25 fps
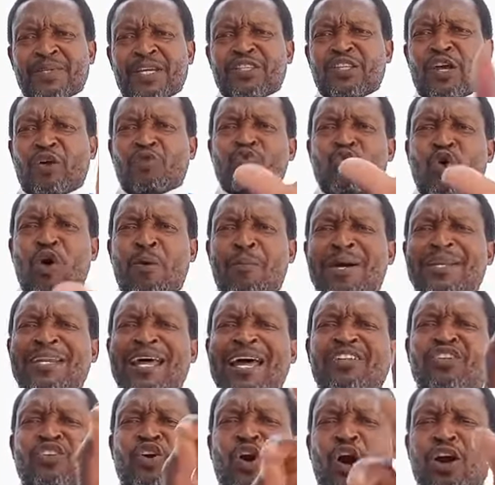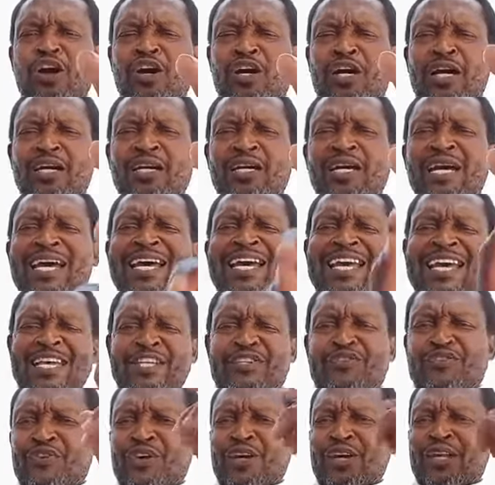the Roman had conquered
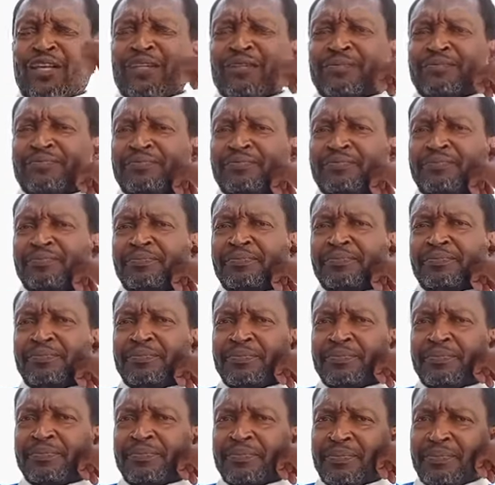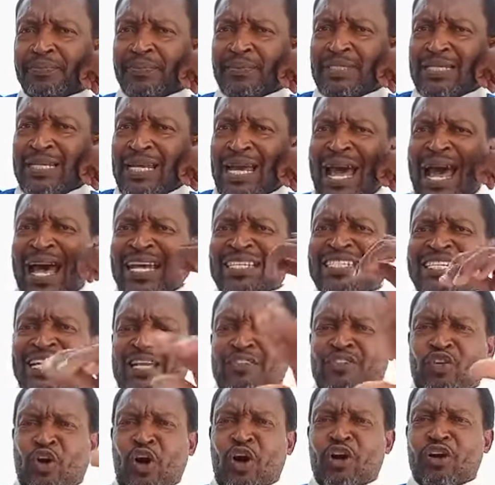Israel, as they
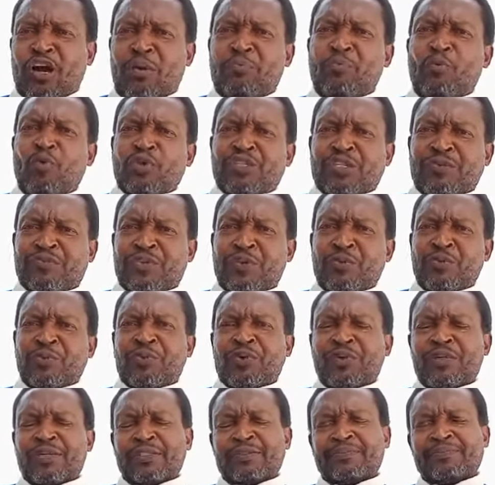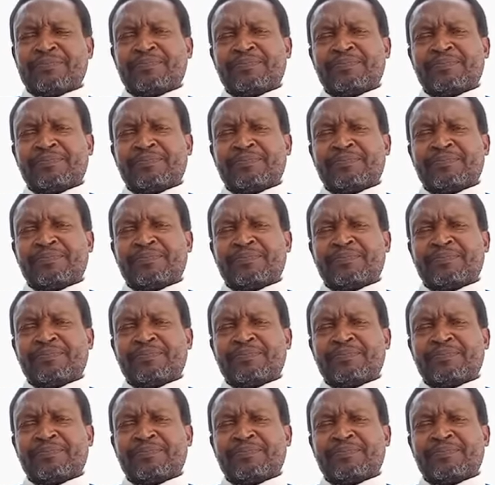had conquered most of the world.